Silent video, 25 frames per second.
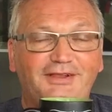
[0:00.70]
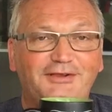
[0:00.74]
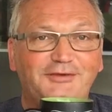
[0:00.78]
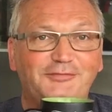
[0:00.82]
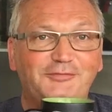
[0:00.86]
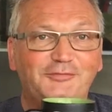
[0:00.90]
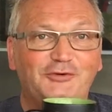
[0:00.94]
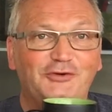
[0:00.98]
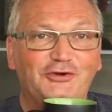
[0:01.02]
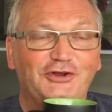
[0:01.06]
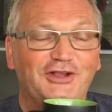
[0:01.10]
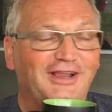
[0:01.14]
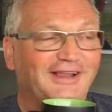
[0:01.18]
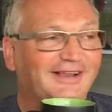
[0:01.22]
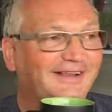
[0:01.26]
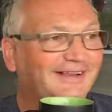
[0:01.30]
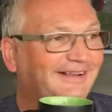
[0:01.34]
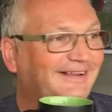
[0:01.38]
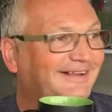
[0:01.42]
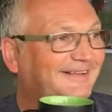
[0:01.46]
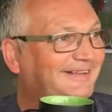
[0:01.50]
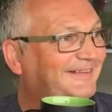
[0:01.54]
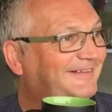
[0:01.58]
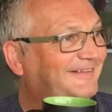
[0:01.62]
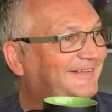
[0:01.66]
Good morning.
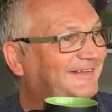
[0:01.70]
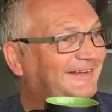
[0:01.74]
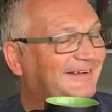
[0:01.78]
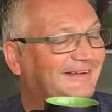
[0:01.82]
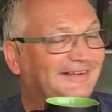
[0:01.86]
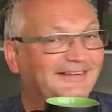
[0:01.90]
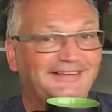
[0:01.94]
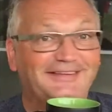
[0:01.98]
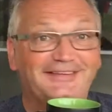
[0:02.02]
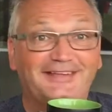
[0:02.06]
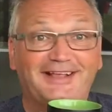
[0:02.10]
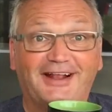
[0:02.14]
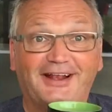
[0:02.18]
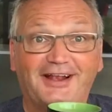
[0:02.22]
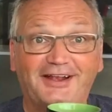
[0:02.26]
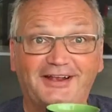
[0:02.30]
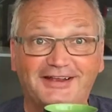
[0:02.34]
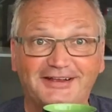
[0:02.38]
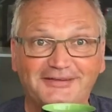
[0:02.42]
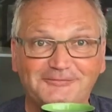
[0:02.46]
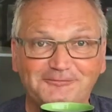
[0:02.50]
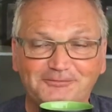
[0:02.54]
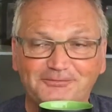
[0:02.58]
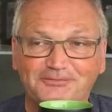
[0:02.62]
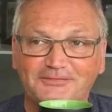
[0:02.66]
It's uh,
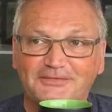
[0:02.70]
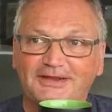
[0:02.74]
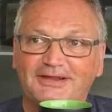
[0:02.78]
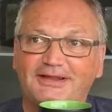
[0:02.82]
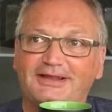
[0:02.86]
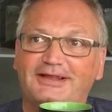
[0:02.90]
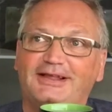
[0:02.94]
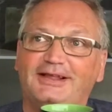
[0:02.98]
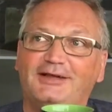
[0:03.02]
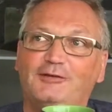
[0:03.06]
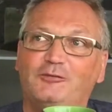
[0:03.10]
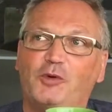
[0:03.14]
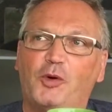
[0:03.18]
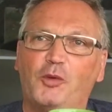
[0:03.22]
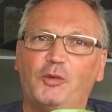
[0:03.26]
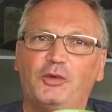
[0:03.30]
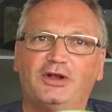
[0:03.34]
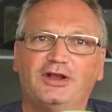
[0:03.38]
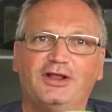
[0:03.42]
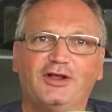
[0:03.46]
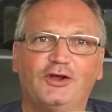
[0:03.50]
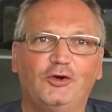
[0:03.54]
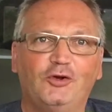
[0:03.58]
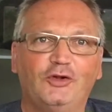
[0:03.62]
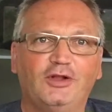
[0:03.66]
Saturday. What we're
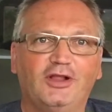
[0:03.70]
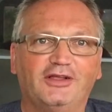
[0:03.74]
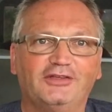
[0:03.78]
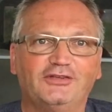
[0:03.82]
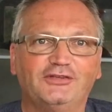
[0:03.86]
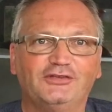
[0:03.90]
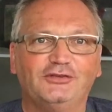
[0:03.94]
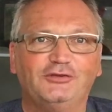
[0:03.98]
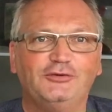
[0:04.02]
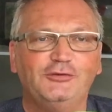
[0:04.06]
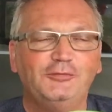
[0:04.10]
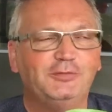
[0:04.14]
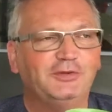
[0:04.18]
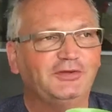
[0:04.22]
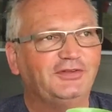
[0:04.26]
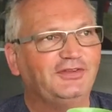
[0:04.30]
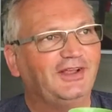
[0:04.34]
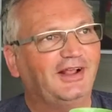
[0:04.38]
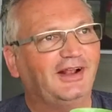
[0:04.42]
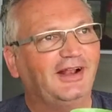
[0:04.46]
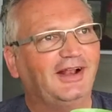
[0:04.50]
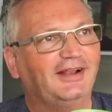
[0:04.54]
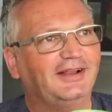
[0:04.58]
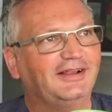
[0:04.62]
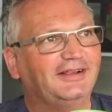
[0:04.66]
going to call our Super
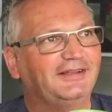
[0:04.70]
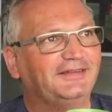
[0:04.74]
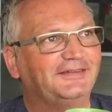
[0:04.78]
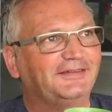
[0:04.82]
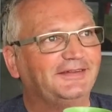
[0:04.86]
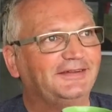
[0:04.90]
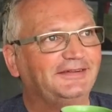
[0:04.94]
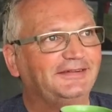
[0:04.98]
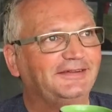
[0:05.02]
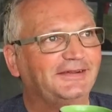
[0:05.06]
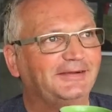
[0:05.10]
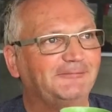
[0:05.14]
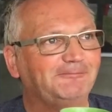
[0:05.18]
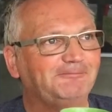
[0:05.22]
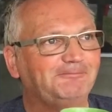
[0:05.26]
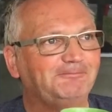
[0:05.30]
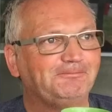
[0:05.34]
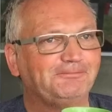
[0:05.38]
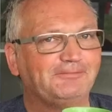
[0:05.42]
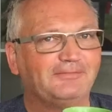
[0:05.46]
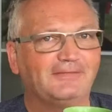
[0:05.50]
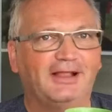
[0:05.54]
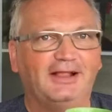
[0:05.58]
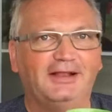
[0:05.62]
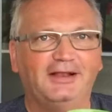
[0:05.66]
Saturdays, and um,
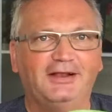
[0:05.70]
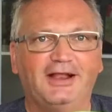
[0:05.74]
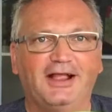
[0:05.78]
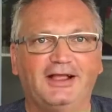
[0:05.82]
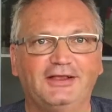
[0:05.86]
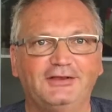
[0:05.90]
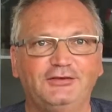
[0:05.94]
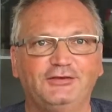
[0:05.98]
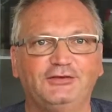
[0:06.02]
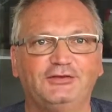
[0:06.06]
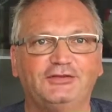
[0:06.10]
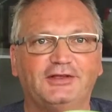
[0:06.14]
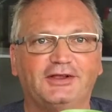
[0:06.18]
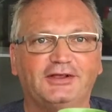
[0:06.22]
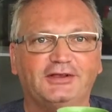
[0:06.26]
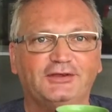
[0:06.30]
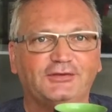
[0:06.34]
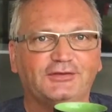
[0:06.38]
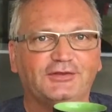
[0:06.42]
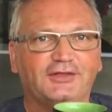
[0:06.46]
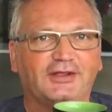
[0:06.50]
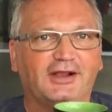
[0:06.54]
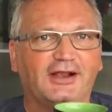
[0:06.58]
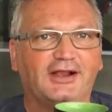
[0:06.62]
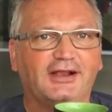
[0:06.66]
I don't know how you start your
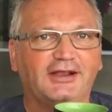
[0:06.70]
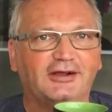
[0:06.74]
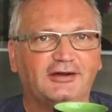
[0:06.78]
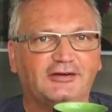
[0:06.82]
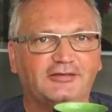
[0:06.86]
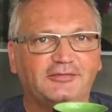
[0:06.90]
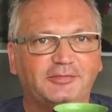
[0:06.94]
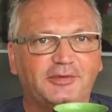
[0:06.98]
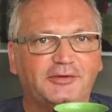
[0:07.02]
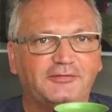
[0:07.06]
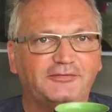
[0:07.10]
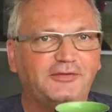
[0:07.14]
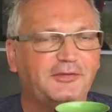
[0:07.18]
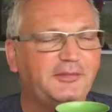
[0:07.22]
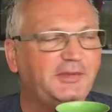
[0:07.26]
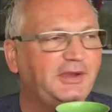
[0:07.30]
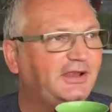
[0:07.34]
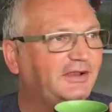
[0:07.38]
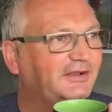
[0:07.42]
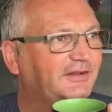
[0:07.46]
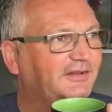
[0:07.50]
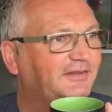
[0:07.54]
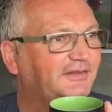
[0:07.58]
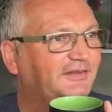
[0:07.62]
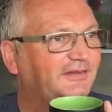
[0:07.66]
Saturday off, but for
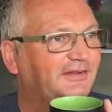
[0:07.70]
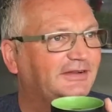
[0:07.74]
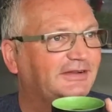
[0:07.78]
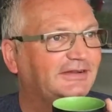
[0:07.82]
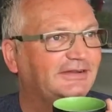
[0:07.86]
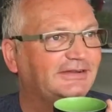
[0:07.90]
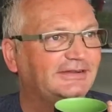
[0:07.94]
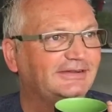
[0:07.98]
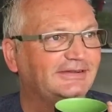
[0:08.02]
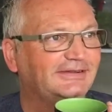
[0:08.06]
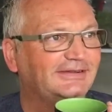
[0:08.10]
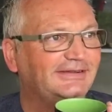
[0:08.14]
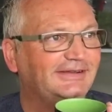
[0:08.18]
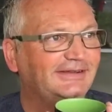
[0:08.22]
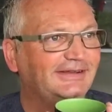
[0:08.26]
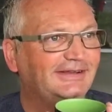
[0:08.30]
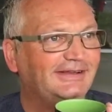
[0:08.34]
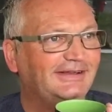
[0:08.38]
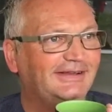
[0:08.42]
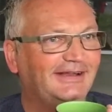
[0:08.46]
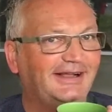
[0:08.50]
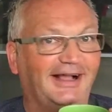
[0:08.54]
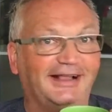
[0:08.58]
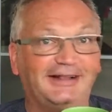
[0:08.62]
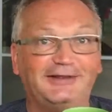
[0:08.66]
me, it's uh,
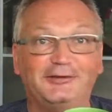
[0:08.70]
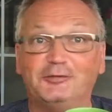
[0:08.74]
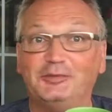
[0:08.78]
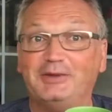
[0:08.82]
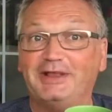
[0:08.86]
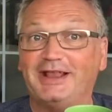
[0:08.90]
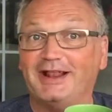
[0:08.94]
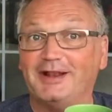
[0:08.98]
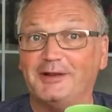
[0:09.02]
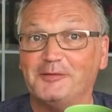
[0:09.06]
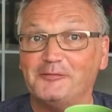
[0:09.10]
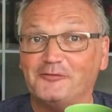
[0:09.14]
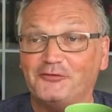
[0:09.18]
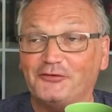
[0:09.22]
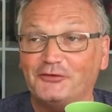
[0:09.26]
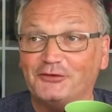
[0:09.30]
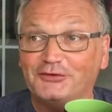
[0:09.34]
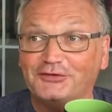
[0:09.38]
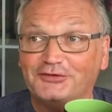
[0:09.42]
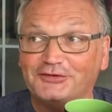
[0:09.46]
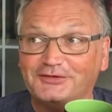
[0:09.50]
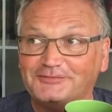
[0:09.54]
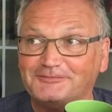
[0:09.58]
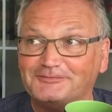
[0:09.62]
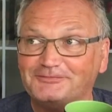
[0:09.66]
I normally get up
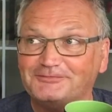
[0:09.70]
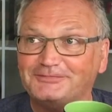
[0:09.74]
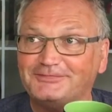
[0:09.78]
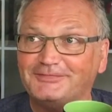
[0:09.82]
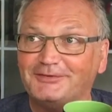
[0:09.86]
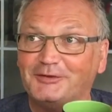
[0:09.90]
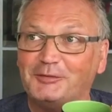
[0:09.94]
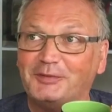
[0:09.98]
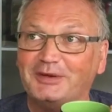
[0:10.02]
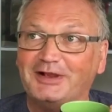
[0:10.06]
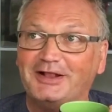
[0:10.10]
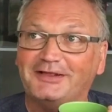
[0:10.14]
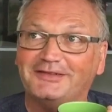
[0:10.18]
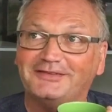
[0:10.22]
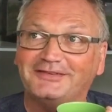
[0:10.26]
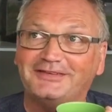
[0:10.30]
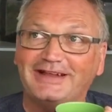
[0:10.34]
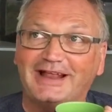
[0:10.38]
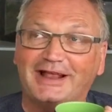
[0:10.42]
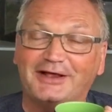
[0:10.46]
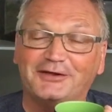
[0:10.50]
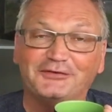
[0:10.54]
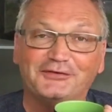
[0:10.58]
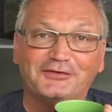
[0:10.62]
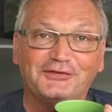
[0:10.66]
first. Nobody else in
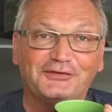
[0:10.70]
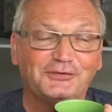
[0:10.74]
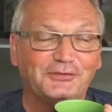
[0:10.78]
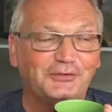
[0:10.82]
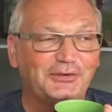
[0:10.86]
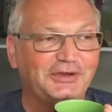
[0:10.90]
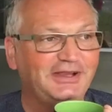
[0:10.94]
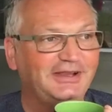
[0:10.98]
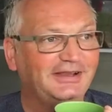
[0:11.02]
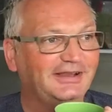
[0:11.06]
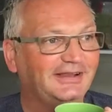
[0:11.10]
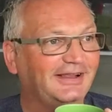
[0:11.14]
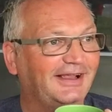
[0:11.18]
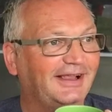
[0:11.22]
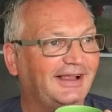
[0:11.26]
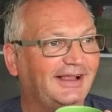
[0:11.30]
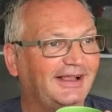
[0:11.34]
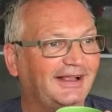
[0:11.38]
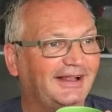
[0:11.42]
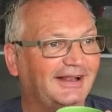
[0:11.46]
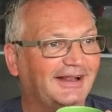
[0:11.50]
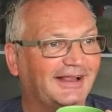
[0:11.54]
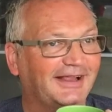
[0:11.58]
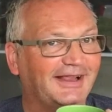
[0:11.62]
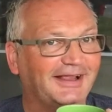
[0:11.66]
the house is awake,
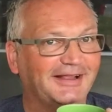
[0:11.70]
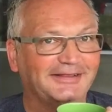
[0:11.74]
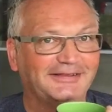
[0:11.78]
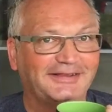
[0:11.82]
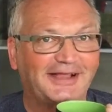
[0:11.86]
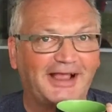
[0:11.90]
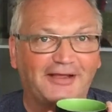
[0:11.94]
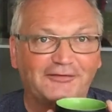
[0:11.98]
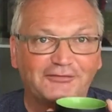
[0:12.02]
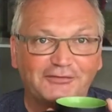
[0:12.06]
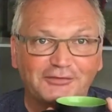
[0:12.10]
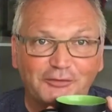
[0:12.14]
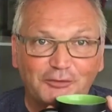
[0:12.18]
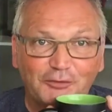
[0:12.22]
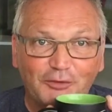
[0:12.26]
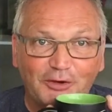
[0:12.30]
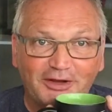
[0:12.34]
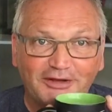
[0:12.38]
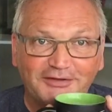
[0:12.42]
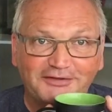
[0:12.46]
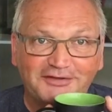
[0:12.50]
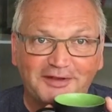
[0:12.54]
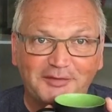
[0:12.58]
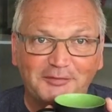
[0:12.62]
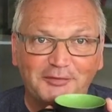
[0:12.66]
and I get to have some
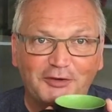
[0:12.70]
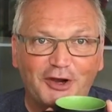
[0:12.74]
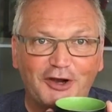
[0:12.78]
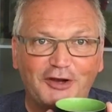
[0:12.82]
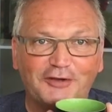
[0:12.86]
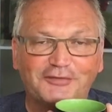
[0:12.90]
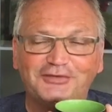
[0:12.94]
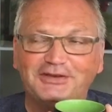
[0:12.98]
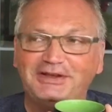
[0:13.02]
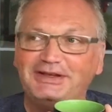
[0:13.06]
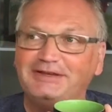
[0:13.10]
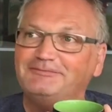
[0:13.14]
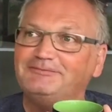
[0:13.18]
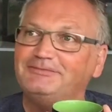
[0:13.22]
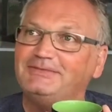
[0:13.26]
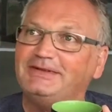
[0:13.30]
quiet time coffee